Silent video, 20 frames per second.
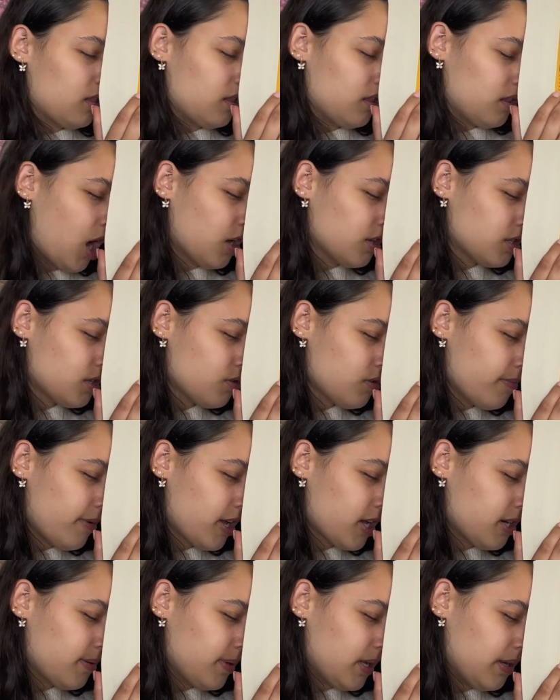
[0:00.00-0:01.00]
Also, am I
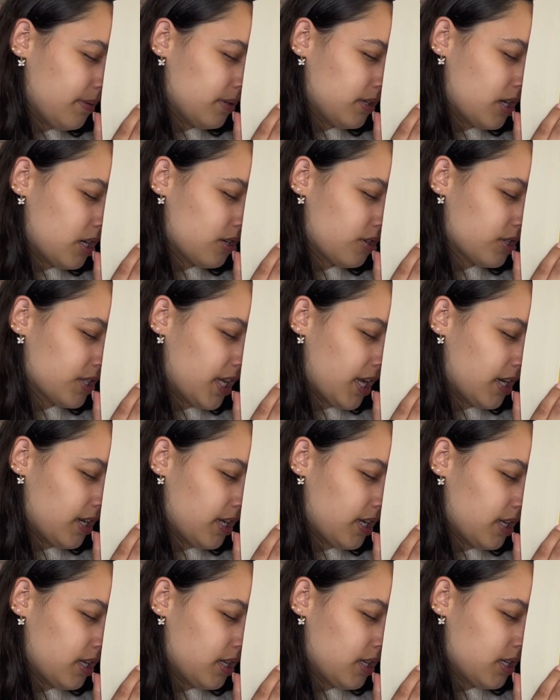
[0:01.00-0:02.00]
going to be able to understand
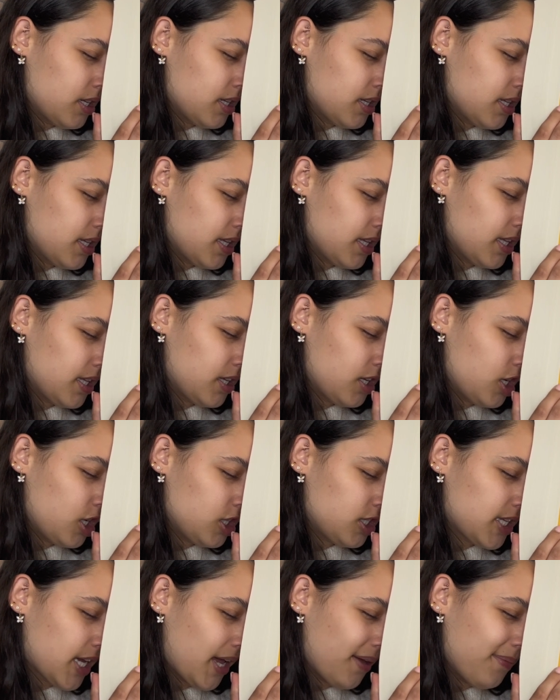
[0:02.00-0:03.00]
it?
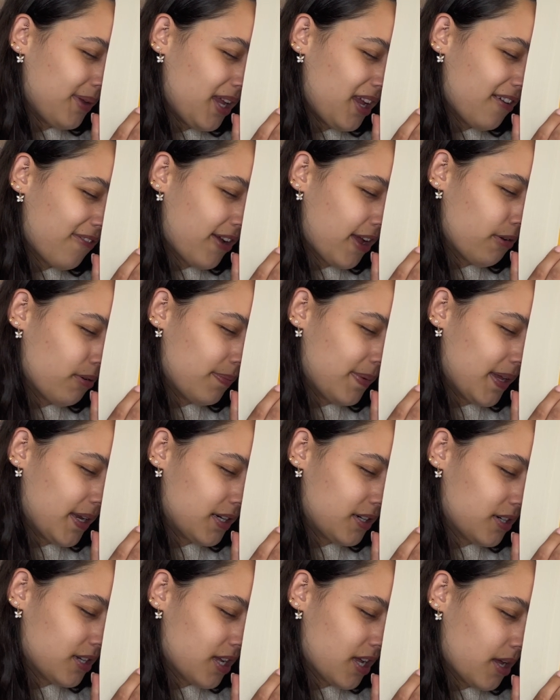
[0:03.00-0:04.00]
Tell me if I will be
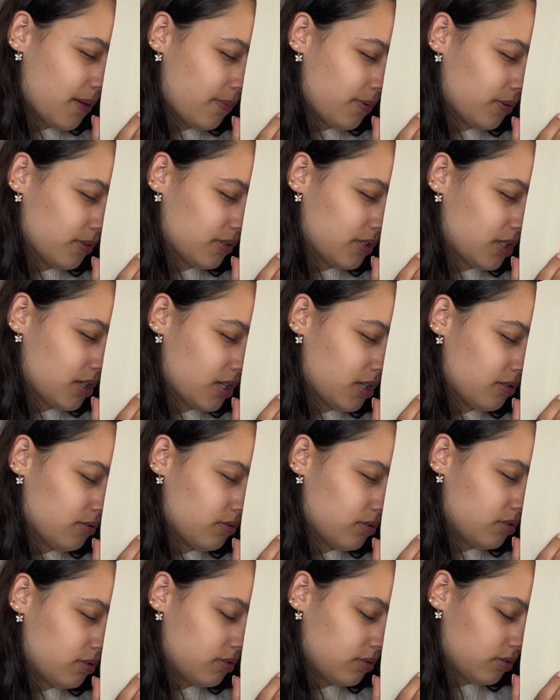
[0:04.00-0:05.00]
able to.
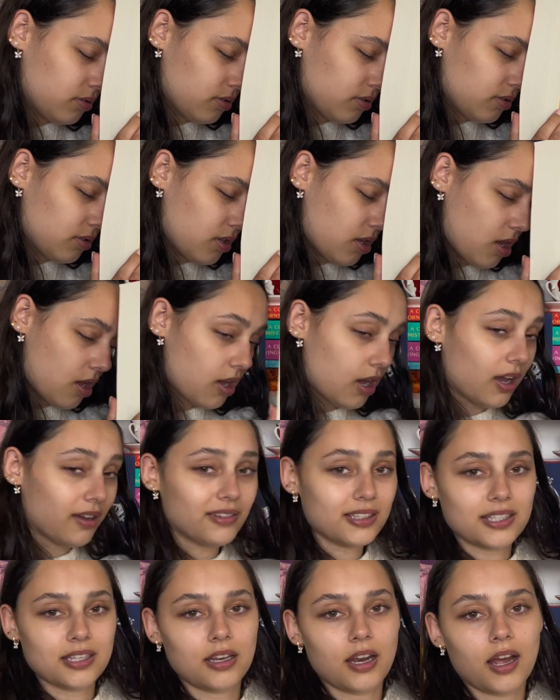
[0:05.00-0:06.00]

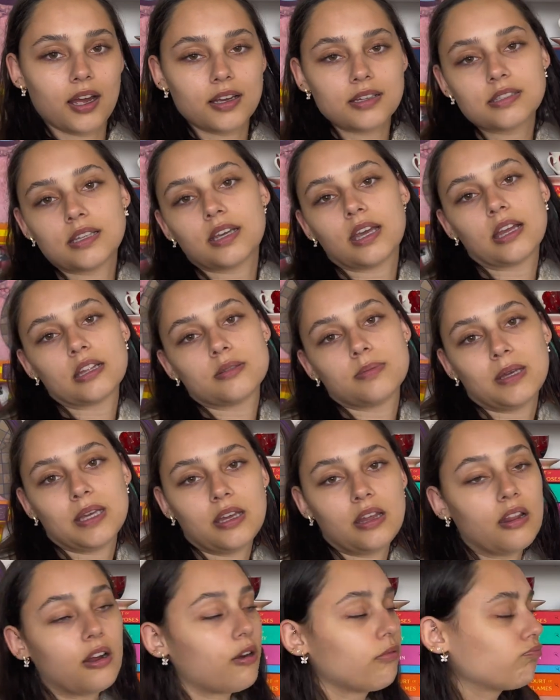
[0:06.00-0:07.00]
Obviously not, because I can't speak
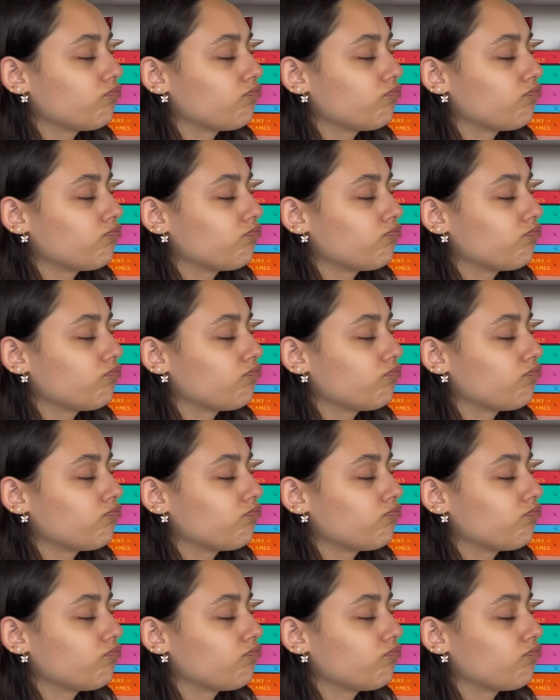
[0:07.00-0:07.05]
either.